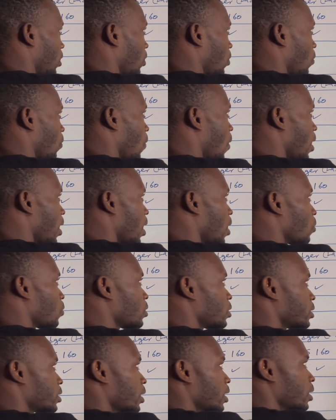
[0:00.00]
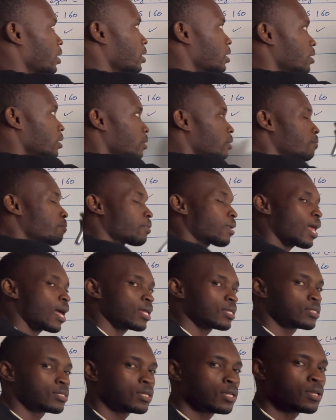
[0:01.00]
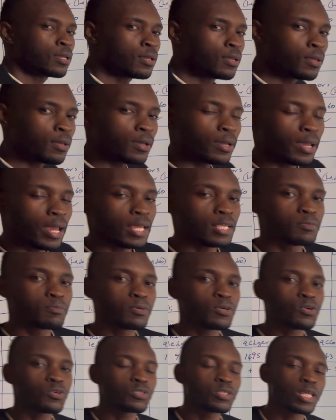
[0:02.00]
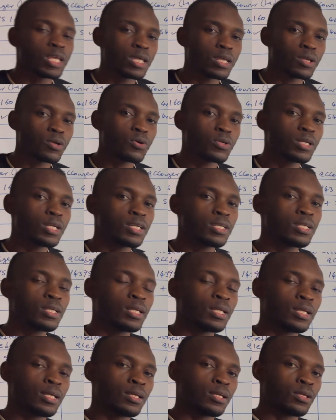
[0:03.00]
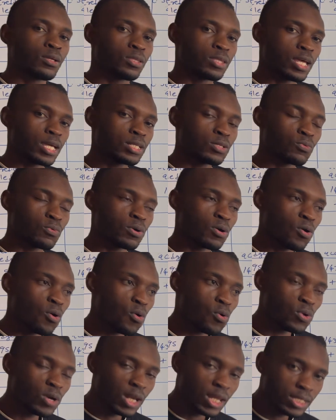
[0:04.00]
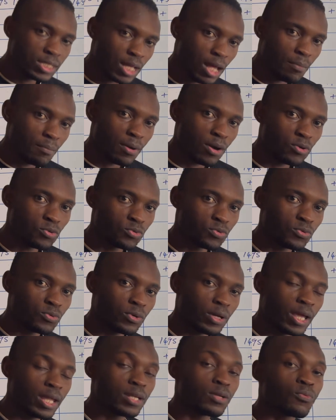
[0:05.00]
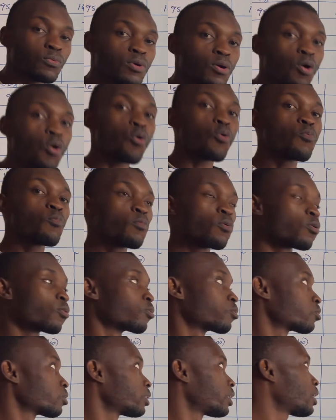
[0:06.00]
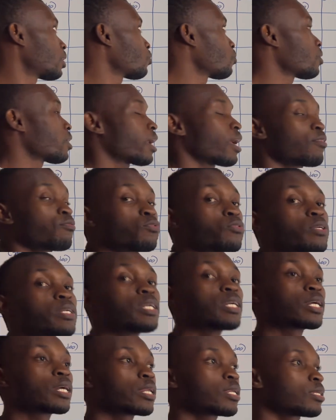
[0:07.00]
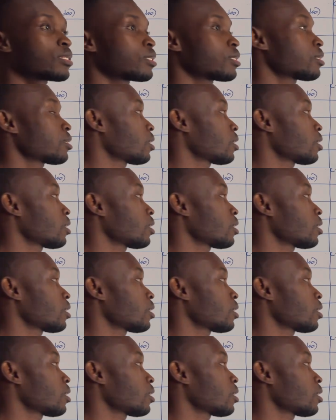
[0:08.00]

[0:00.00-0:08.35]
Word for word: why are we saying plus guys because they recorded that we owe less amount and we owe more then we have to increase it